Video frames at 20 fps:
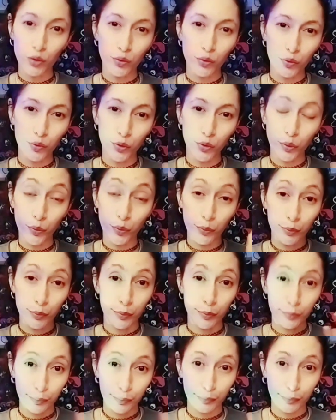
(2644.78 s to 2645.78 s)
you know,
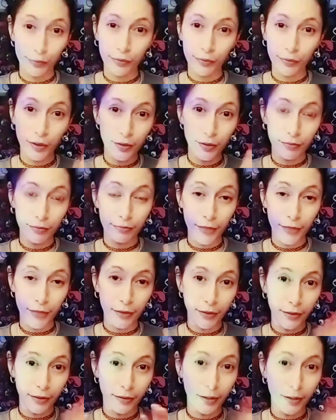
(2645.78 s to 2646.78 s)
ding ding ding
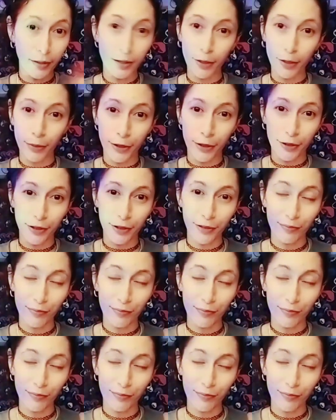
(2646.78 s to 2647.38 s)
ding ding. think,